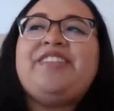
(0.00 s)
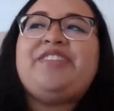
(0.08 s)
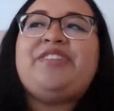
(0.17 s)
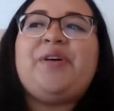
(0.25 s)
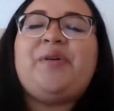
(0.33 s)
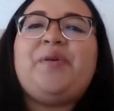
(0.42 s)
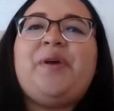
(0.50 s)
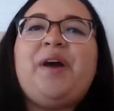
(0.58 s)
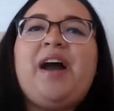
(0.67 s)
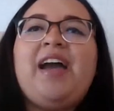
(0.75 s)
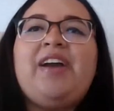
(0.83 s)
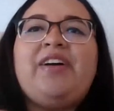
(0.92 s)

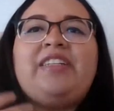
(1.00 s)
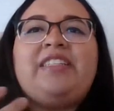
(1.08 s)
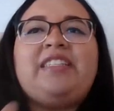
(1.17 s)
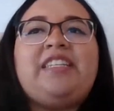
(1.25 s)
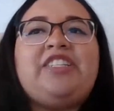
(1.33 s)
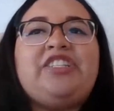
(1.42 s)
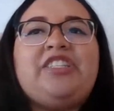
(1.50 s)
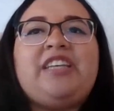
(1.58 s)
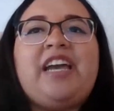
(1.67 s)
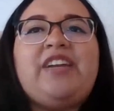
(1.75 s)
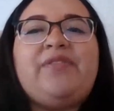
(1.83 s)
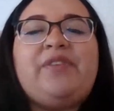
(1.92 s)
So I honestly
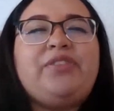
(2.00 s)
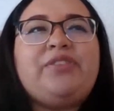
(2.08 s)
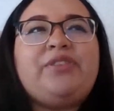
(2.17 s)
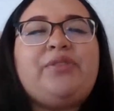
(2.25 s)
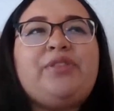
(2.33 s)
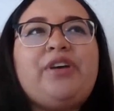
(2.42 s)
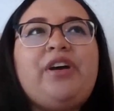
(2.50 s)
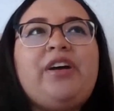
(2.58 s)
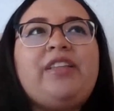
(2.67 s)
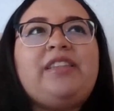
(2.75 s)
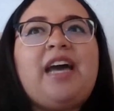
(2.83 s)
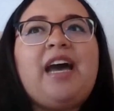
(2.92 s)
just kind of also
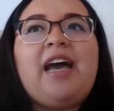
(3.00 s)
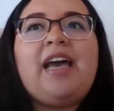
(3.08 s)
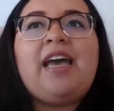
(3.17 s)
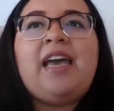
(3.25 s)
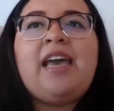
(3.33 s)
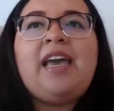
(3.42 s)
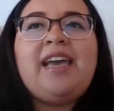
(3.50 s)
thought that